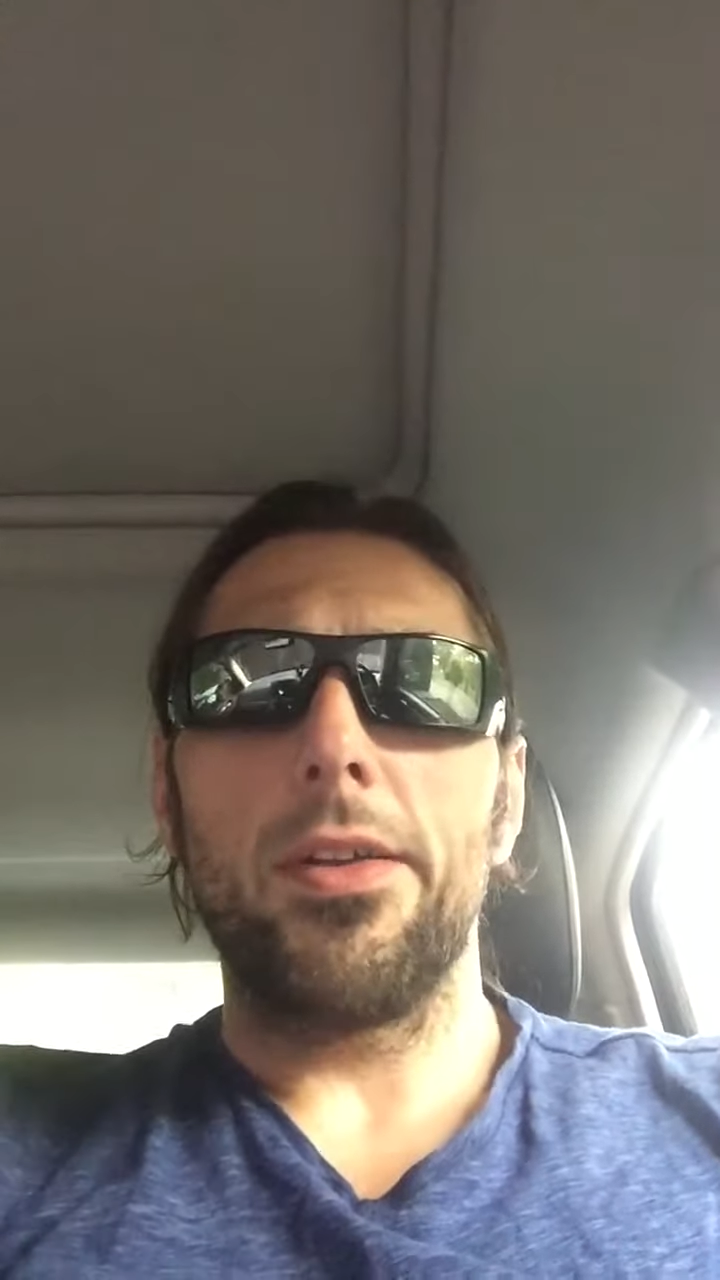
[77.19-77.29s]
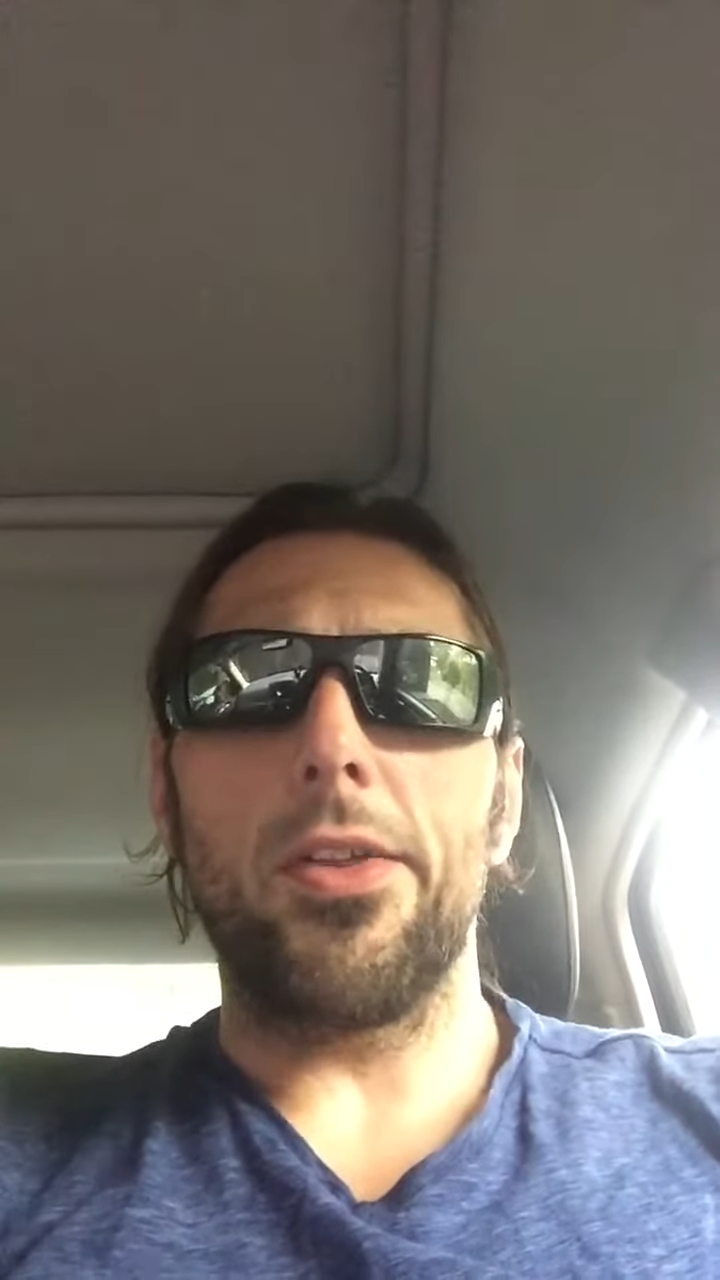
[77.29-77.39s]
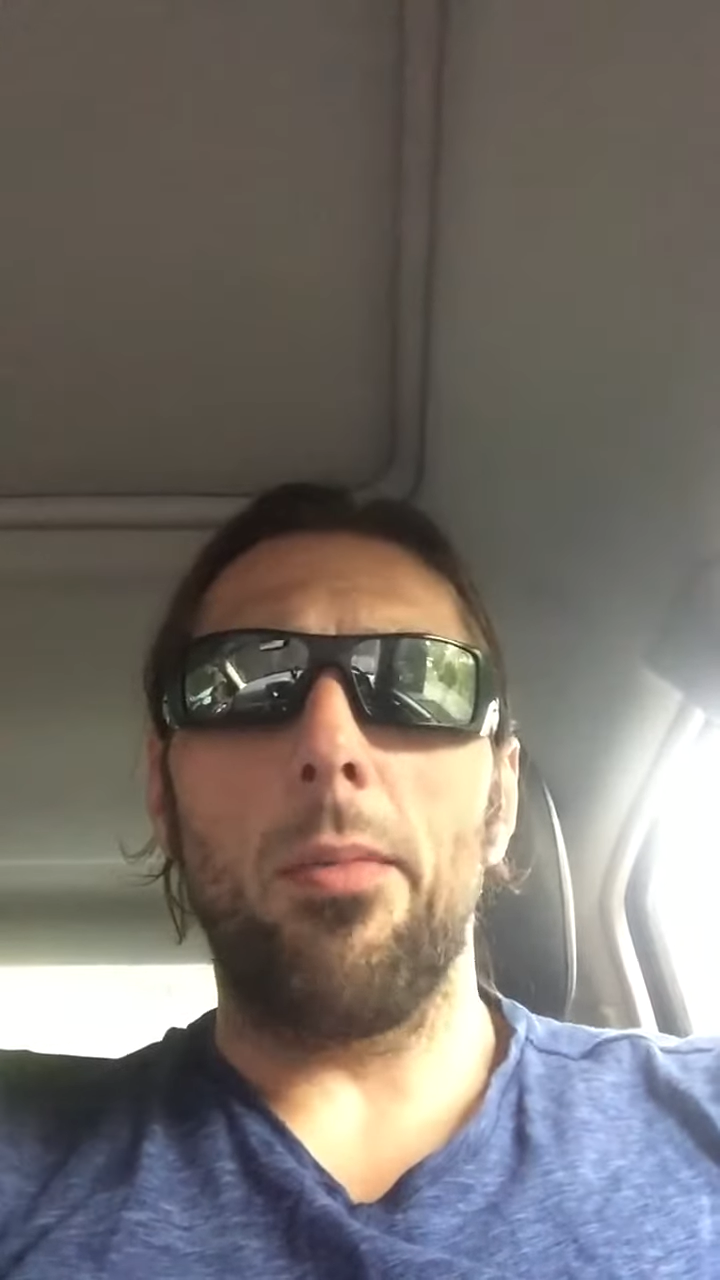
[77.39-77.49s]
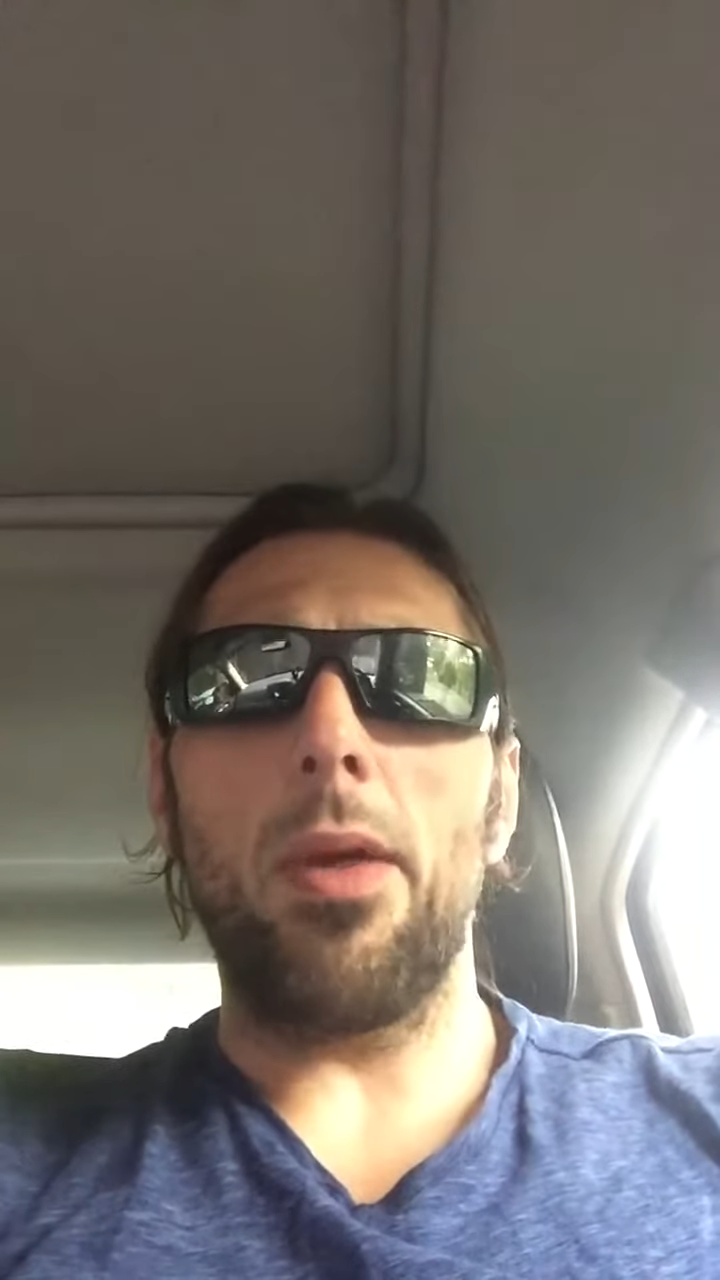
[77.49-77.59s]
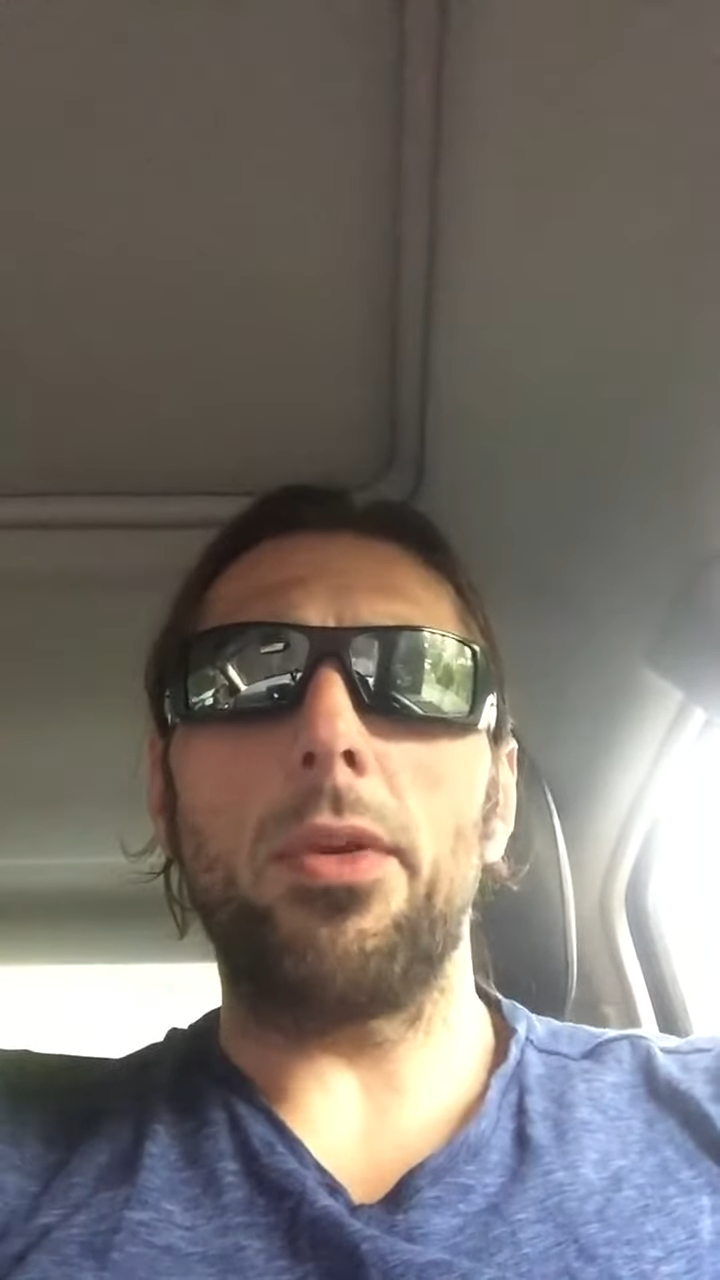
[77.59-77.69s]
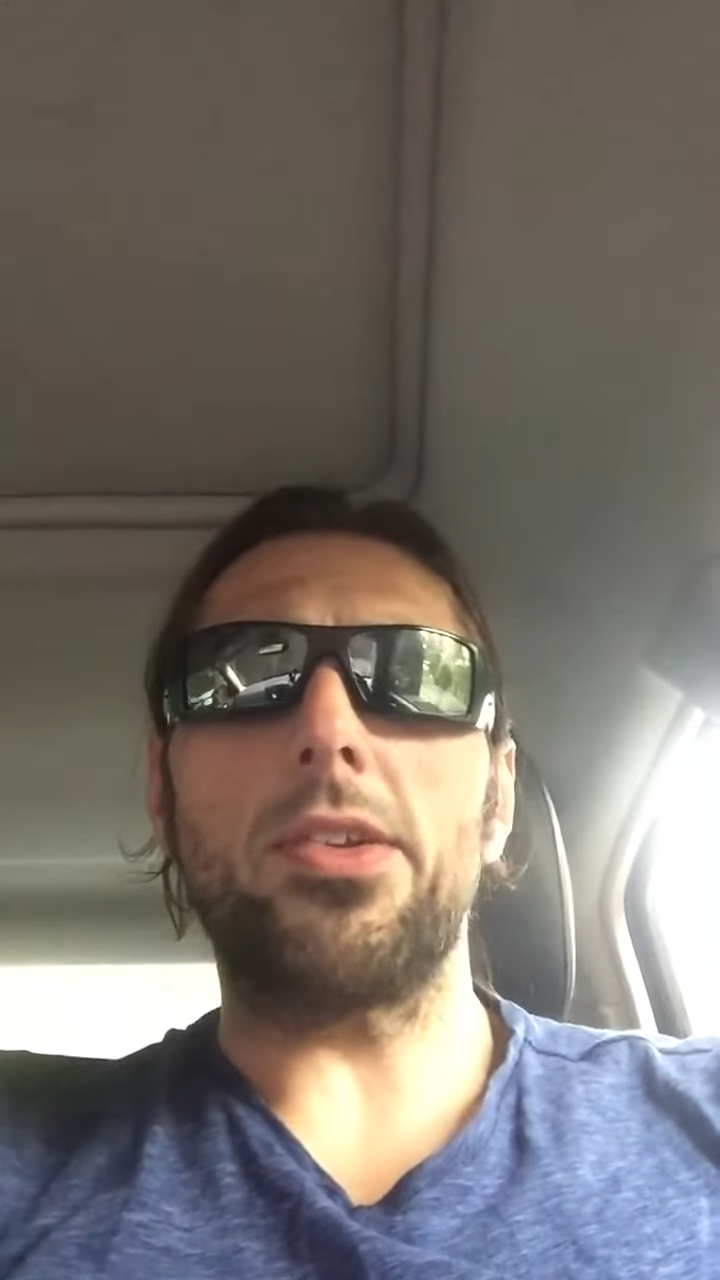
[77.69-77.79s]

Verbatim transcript: Don't make me